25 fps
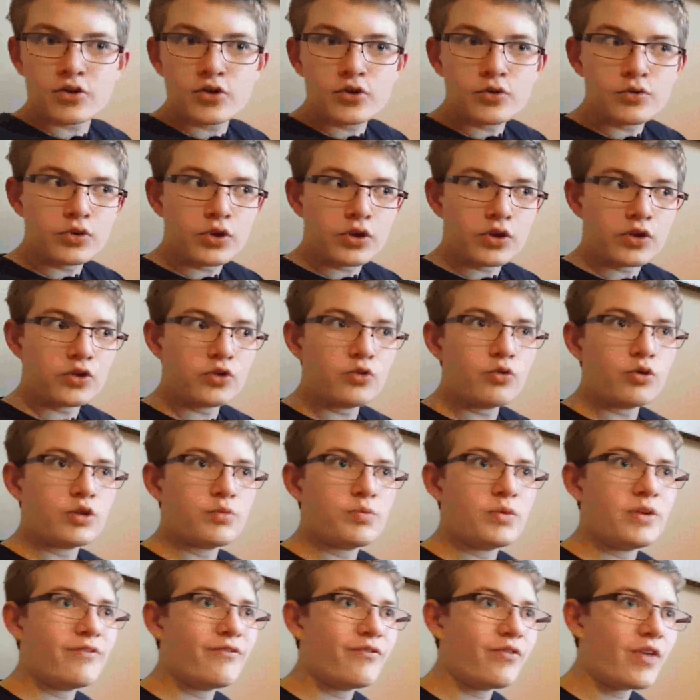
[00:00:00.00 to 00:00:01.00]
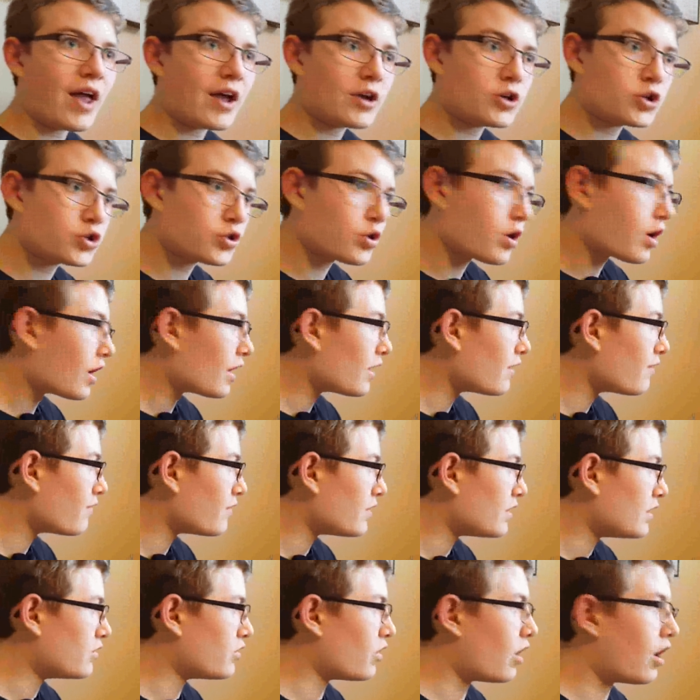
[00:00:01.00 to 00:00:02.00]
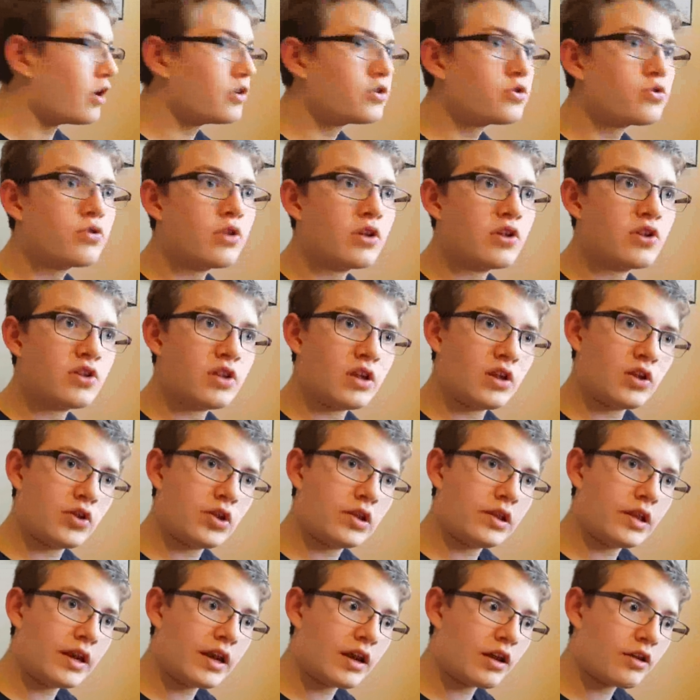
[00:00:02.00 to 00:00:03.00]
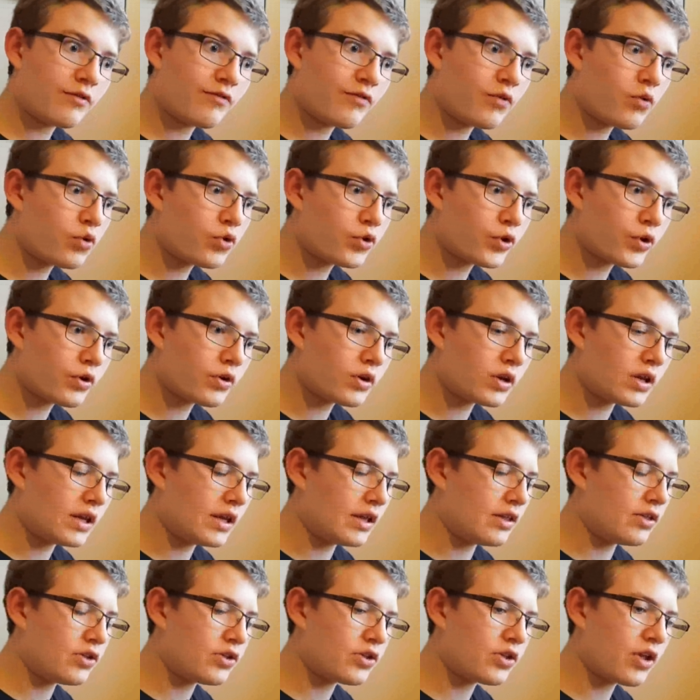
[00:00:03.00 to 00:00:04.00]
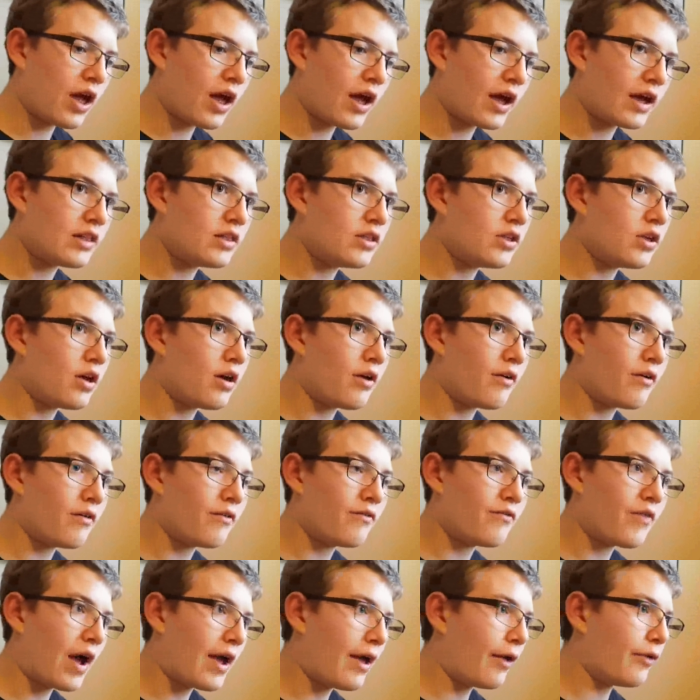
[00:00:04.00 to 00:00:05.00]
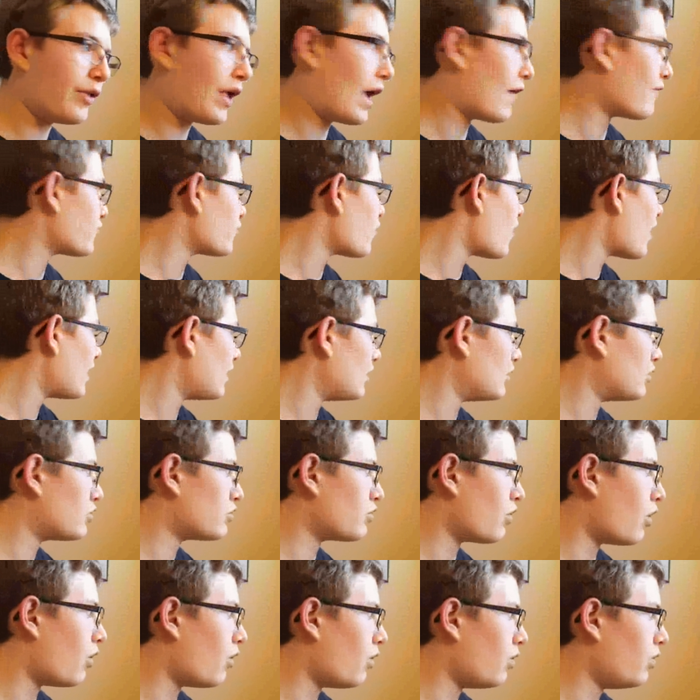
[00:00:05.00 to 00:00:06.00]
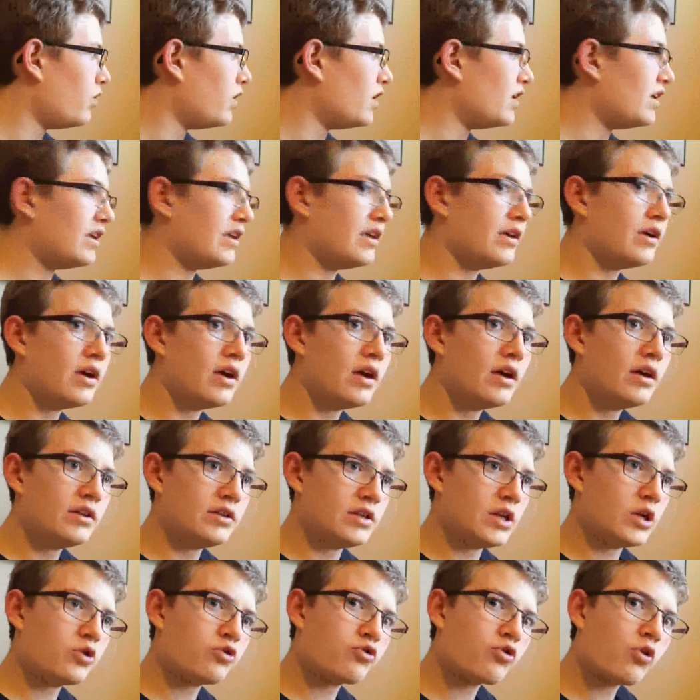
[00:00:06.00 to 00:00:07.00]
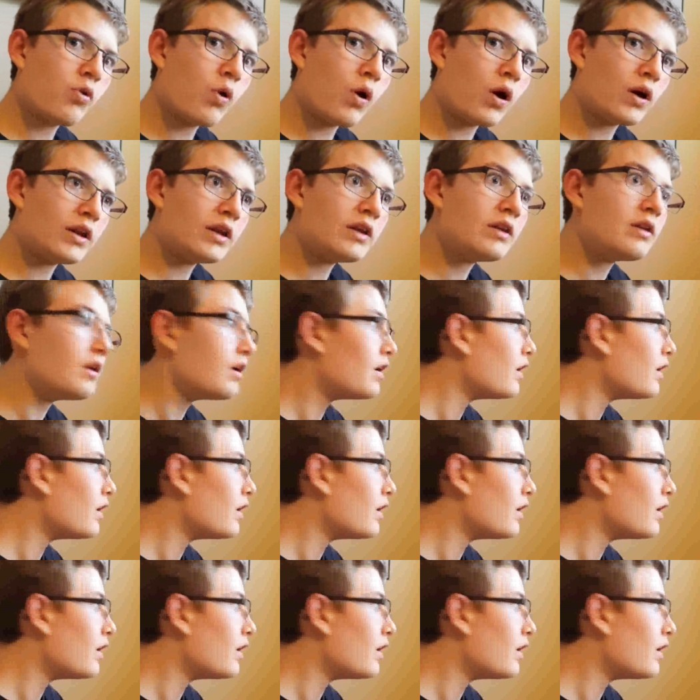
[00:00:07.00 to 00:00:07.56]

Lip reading: do with this USB flash drive is under the syslinux folder inside the files after I installed the distro on it,